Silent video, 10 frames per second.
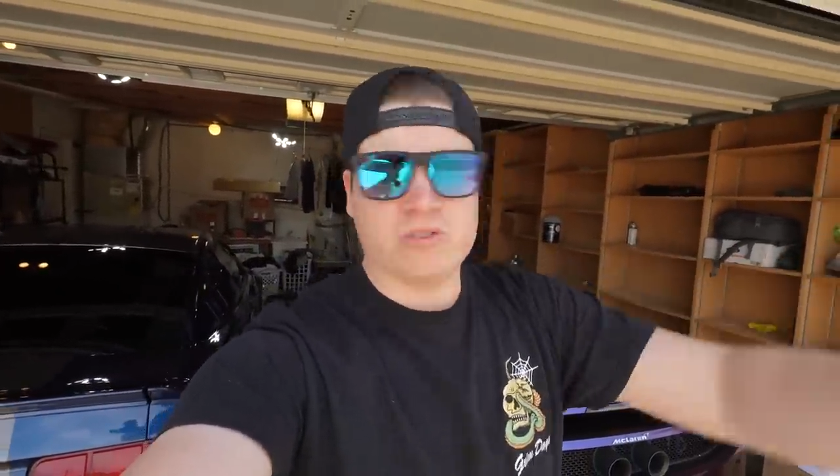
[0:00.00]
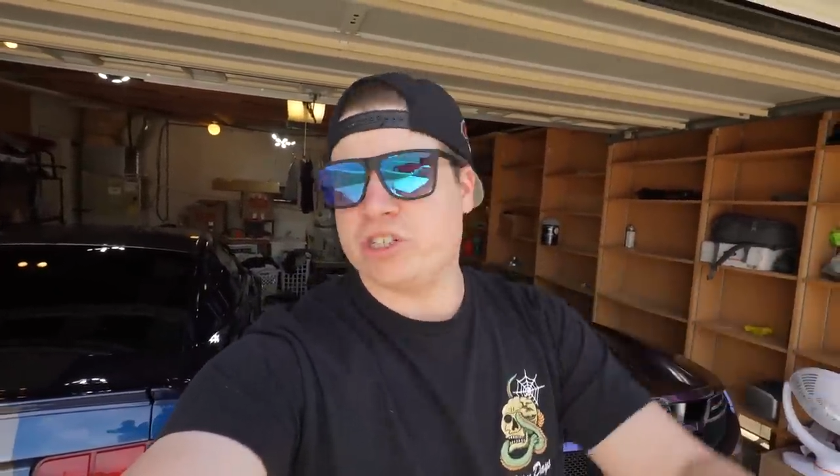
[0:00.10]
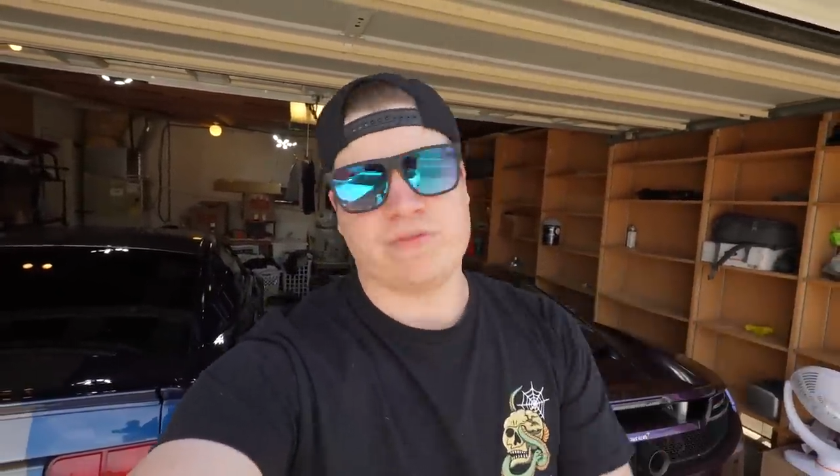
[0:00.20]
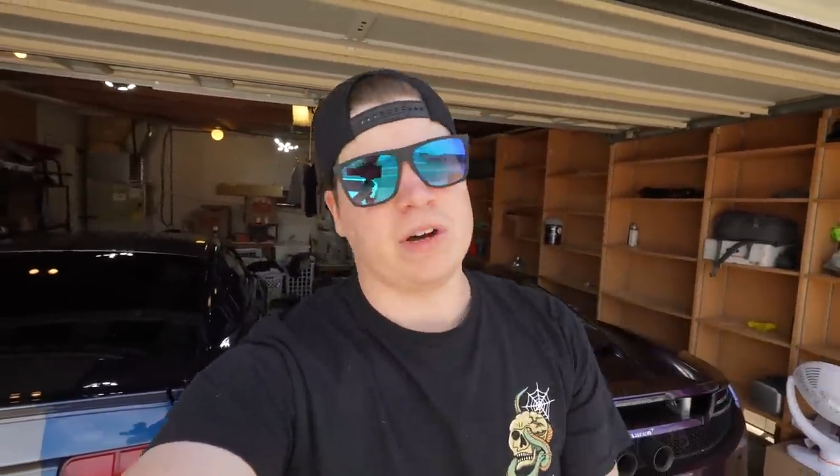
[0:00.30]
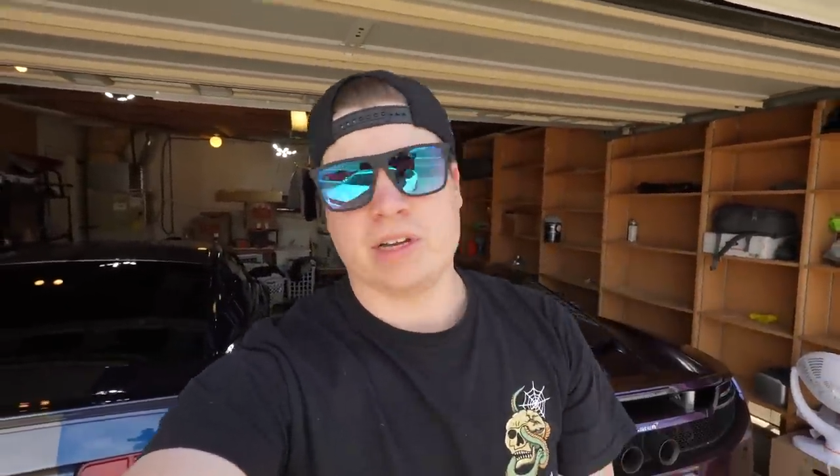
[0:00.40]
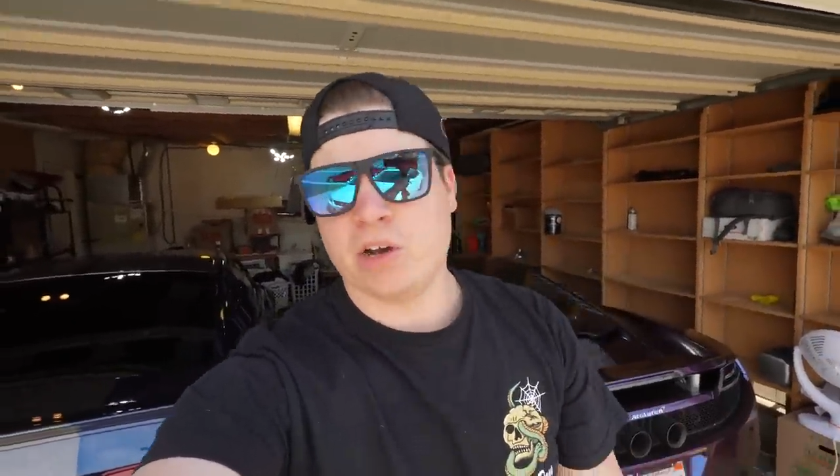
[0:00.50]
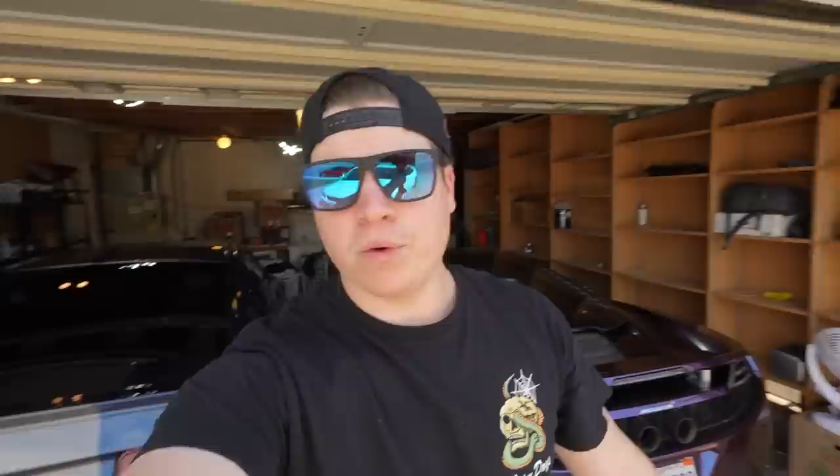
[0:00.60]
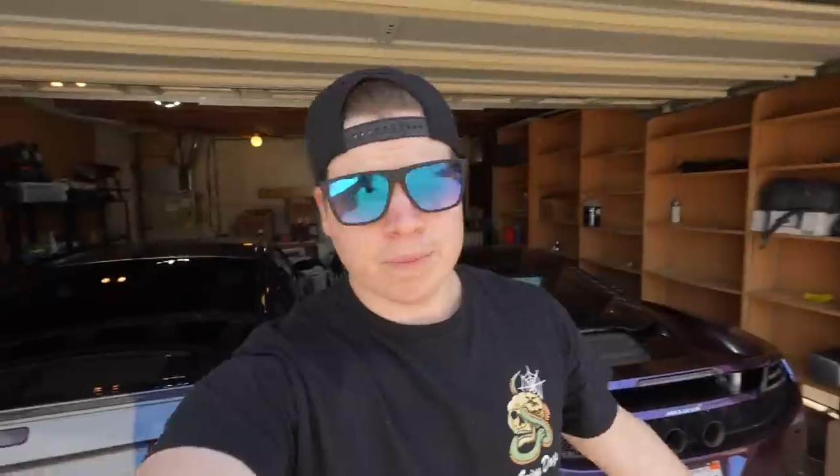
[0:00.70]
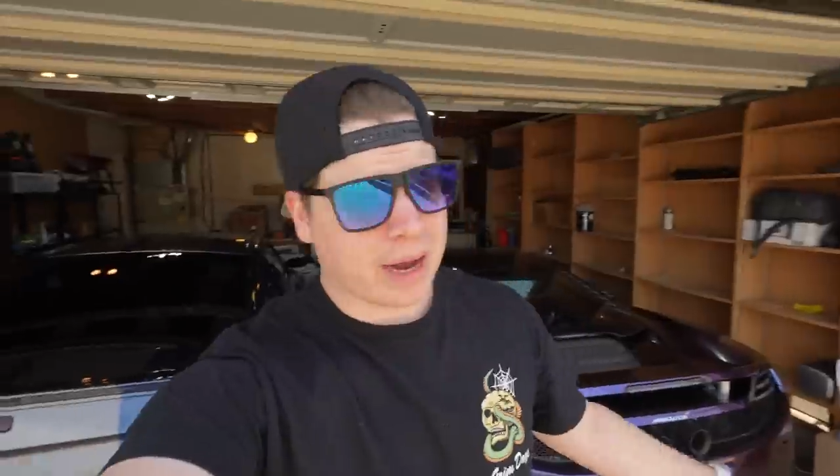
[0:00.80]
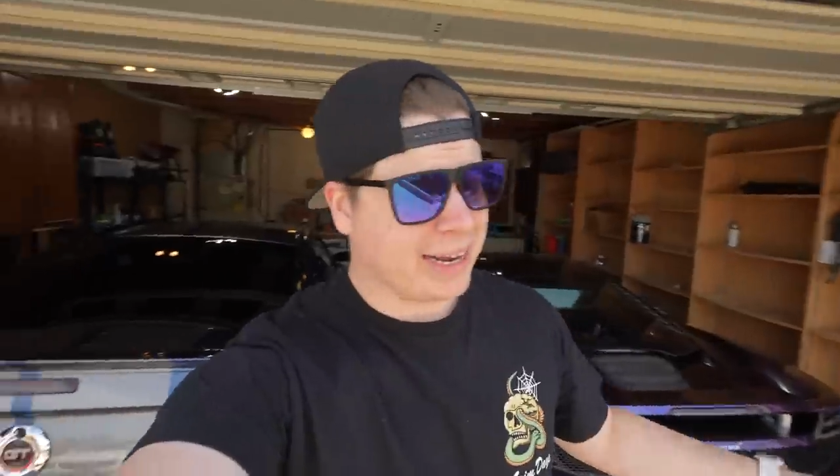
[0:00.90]
just fucking
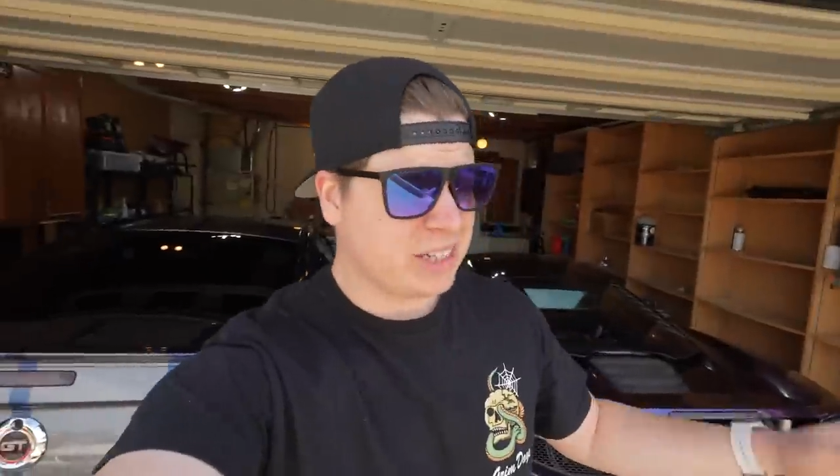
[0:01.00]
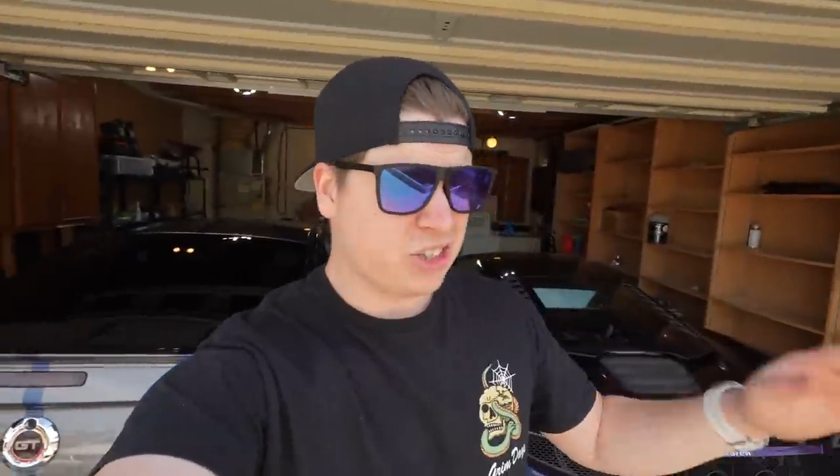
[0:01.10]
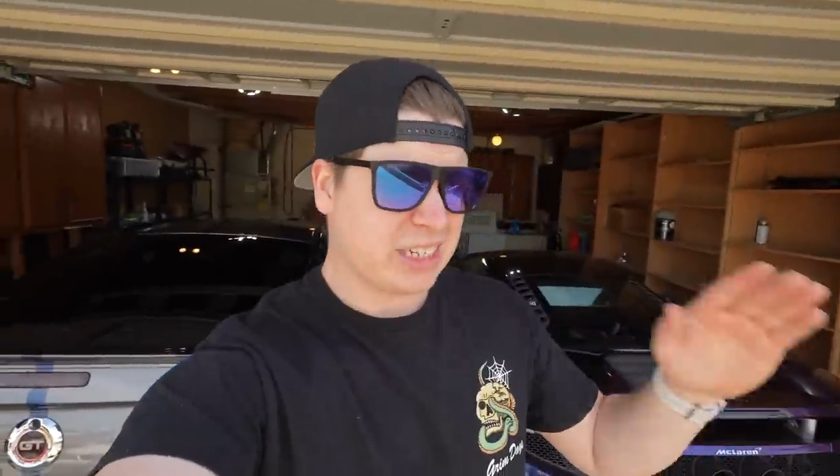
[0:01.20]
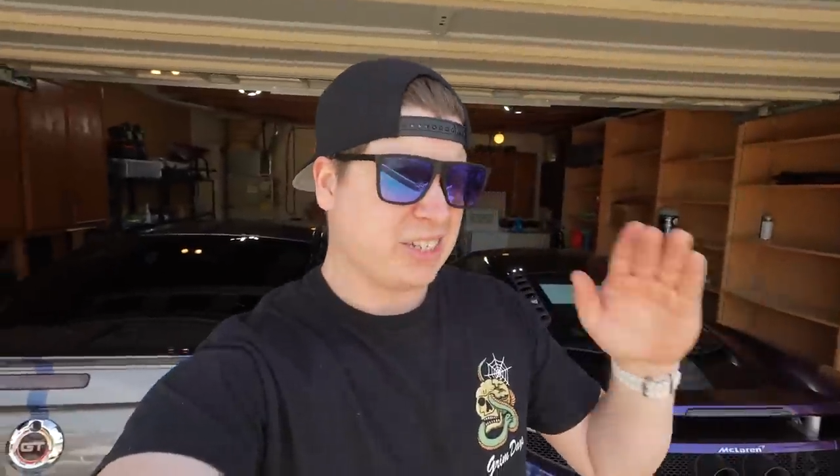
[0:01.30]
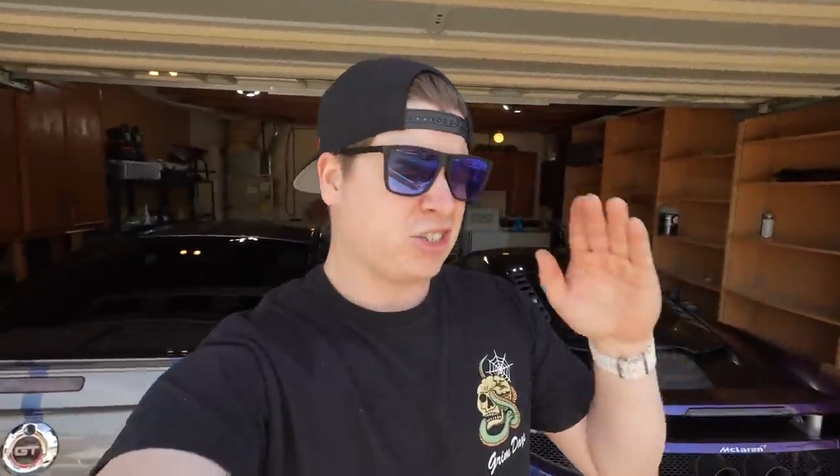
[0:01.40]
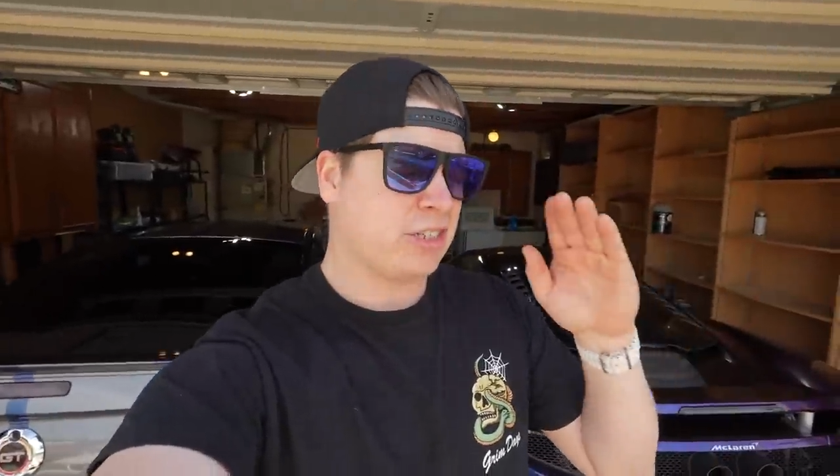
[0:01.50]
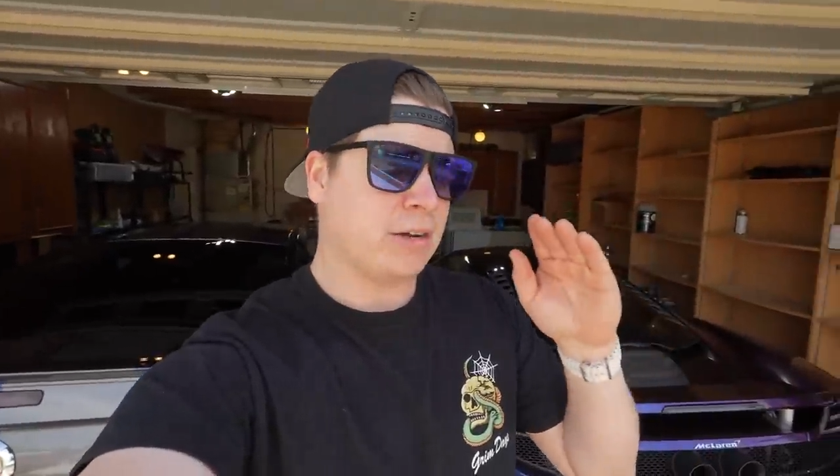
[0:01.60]
going by, and it just it just